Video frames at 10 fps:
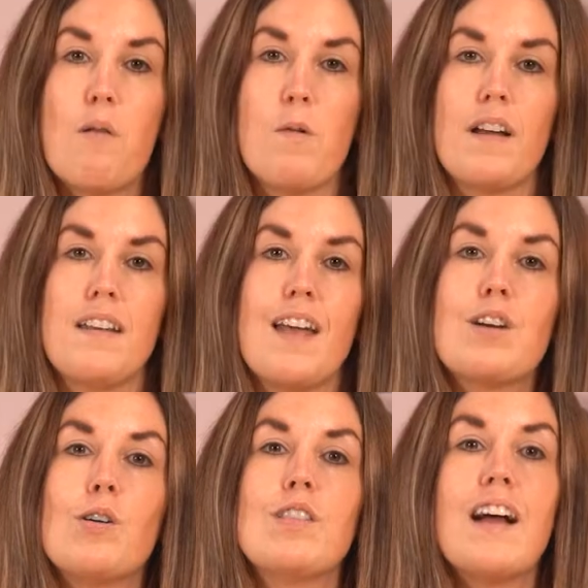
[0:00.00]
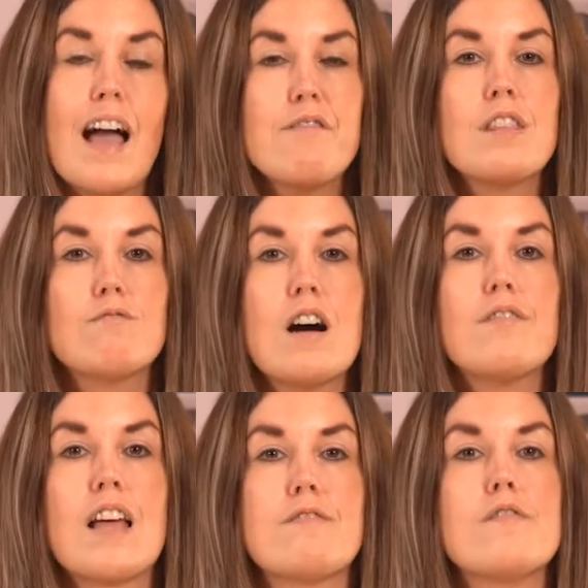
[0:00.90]
that one and go live with it
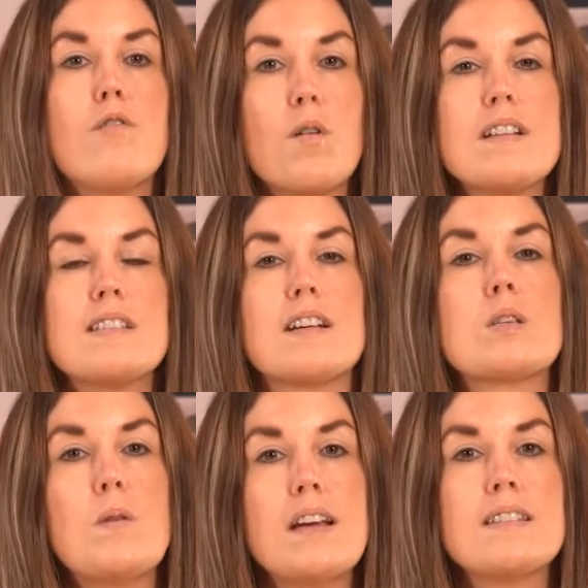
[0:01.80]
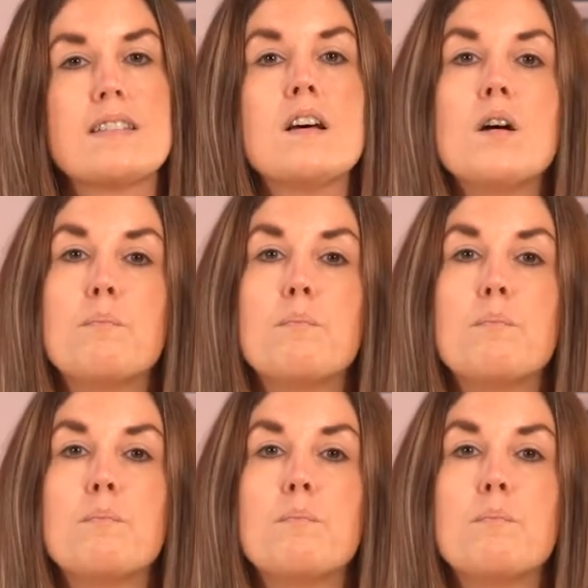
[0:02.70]
roughly every 4 to 6 weeks,